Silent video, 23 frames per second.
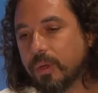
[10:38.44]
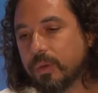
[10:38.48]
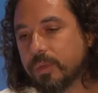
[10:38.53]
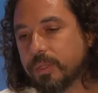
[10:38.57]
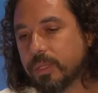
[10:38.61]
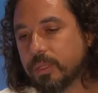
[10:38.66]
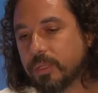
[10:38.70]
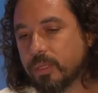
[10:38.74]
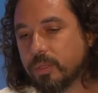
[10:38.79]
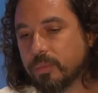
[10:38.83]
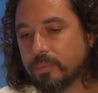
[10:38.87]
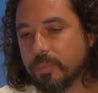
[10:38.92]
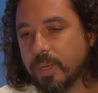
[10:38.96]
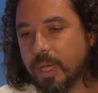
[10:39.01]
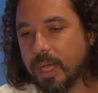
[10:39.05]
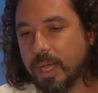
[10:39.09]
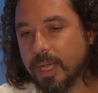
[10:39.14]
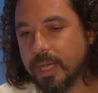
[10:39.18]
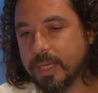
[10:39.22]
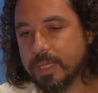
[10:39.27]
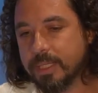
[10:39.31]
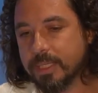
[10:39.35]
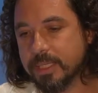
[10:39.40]
that
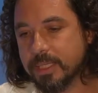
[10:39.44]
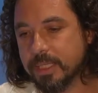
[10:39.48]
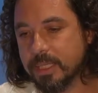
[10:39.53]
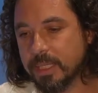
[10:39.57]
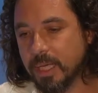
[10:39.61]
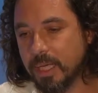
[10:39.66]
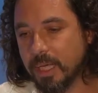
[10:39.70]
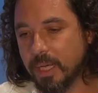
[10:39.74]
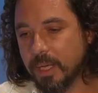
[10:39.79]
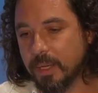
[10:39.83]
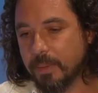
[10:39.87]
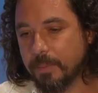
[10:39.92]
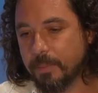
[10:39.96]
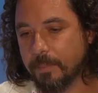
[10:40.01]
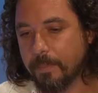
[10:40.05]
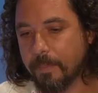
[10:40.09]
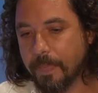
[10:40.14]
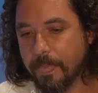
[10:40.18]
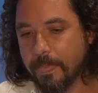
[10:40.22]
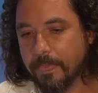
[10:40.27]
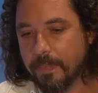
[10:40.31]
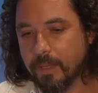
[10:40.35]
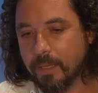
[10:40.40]
combines
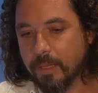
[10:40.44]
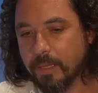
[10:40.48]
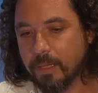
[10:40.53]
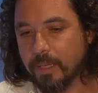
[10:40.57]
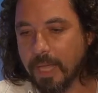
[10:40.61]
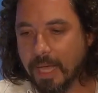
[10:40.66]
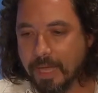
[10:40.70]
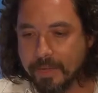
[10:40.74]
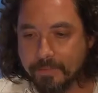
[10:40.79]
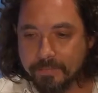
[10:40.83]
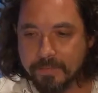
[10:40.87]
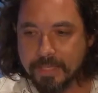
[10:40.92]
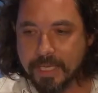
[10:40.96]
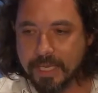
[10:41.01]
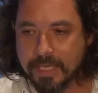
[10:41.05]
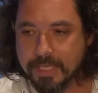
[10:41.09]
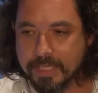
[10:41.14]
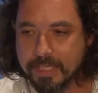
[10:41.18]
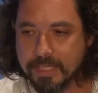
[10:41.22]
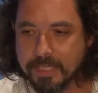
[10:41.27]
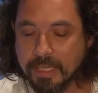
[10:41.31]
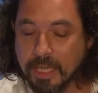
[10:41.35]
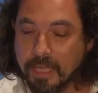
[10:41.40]
um, live
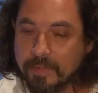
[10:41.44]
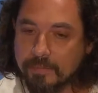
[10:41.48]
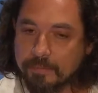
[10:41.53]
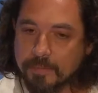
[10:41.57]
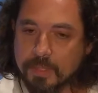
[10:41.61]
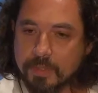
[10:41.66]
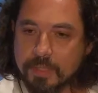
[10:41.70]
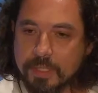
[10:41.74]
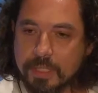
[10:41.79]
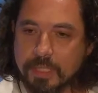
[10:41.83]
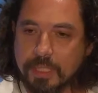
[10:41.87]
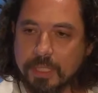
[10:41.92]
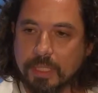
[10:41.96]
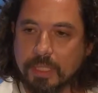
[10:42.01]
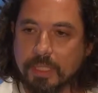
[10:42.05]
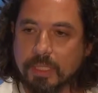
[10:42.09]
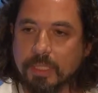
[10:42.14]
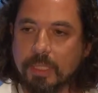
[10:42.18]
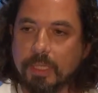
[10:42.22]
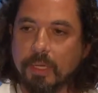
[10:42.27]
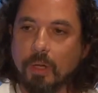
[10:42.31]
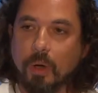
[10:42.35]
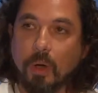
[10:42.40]
dance, live
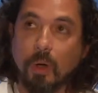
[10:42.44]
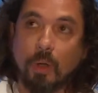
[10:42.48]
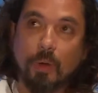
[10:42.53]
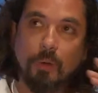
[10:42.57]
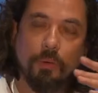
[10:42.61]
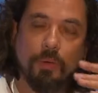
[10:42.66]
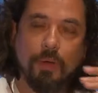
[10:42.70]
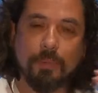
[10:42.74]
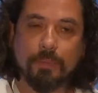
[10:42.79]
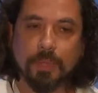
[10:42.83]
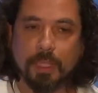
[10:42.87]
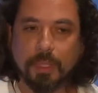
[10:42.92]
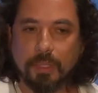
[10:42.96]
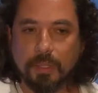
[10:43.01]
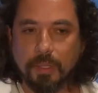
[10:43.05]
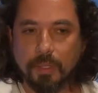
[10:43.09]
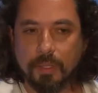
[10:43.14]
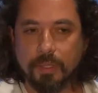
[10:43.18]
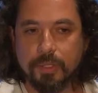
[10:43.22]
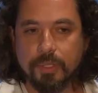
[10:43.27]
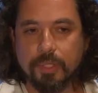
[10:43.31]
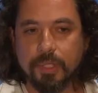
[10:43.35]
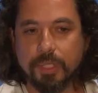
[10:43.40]
music, hologram
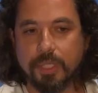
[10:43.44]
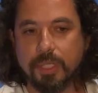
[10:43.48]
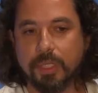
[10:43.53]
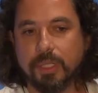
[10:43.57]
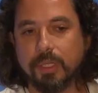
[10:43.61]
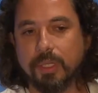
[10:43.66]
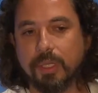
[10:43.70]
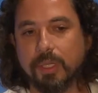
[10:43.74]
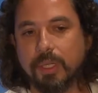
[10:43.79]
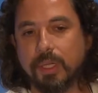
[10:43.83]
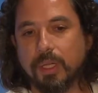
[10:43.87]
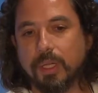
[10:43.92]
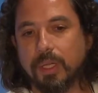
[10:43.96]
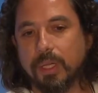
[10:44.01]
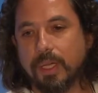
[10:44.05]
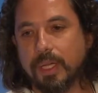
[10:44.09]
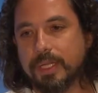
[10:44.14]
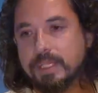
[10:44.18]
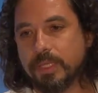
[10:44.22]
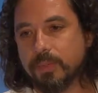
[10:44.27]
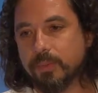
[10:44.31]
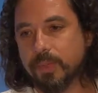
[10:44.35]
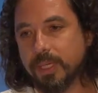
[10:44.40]
technology,
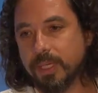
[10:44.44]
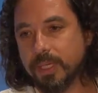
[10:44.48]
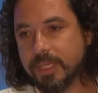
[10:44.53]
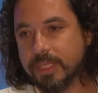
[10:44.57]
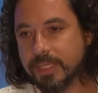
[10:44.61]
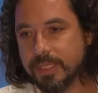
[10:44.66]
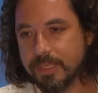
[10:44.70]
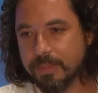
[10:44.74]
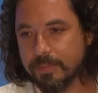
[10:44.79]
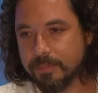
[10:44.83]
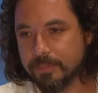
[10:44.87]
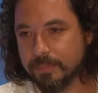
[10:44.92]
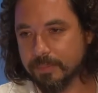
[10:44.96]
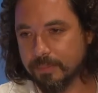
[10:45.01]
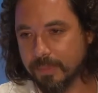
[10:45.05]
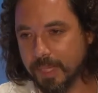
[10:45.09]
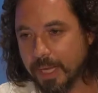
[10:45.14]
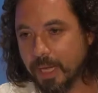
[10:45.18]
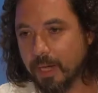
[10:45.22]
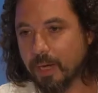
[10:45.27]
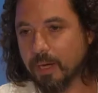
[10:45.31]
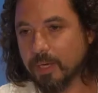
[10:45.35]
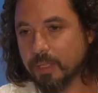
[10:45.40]
as well as
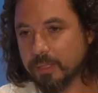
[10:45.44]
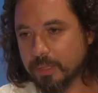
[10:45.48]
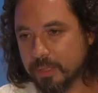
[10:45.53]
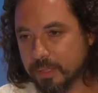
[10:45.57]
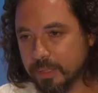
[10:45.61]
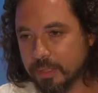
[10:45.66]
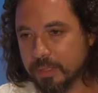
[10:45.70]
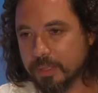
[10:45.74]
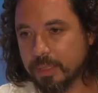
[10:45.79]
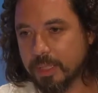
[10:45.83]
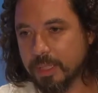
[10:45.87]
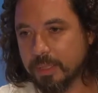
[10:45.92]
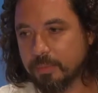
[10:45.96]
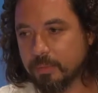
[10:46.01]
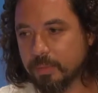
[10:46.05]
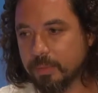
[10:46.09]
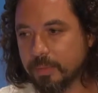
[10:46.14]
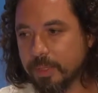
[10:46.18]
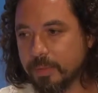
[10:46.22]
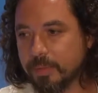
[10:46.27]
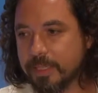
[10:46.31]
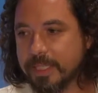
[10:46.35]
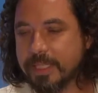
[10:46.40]
my art that
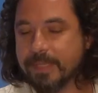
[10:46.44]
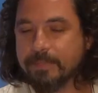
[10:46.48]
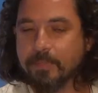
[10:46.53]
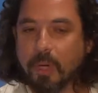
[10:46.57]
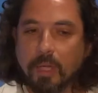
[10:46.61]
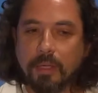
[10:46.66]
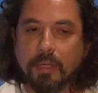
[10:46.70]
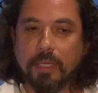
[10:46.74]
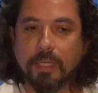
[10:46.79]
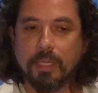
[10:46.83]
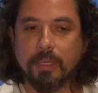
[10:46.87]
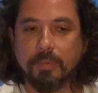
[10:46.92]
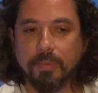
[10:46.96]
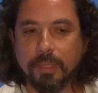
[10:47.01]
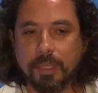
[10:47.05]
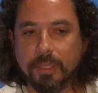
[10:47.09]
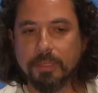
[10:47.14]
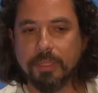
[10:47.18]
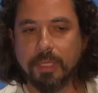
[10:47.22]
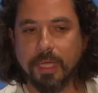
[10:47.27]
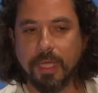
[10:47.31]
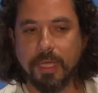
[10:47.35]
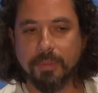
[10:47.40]
will be responding in
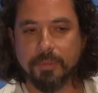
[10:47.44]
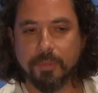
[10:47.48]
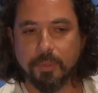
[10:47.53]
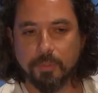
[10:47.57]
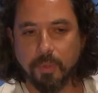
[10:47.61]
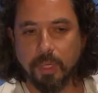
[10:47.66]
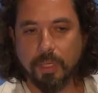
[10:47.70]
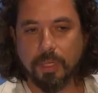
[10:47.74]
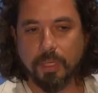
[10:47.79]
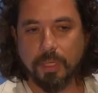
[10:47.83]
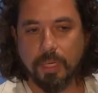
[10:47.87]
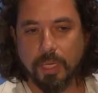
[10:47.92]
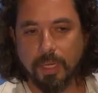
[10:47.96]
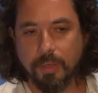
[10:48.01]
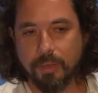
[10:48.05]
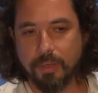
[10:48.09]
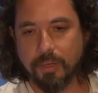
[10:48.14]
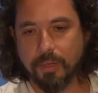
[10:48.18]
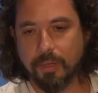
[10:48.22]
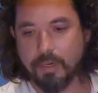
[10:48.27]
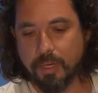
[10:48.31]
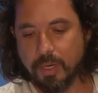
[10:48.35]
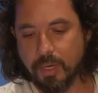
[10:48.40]
real time to one
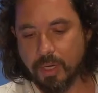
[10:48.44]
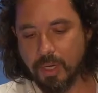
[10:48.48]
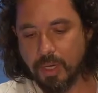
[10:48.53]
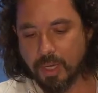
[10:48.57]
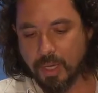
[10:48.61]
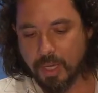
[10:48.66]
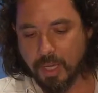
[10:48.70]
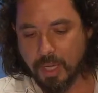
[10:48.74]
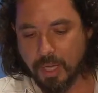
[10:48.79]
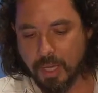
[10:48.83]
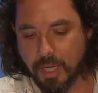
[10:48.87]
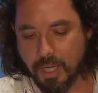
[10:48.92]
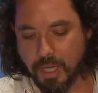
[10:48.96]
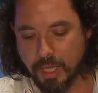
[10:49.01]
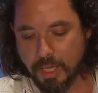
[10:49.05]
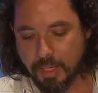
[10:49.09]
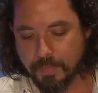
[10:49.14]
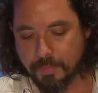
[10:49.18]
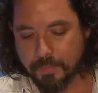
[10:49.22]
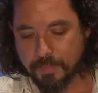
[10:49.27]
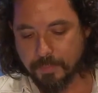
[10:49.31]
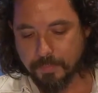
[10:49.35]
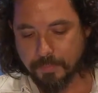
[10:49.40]
another.
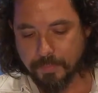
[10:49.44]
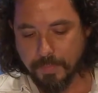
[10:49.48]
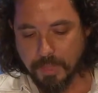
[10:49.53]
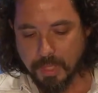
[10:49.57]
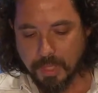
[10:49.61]
Um,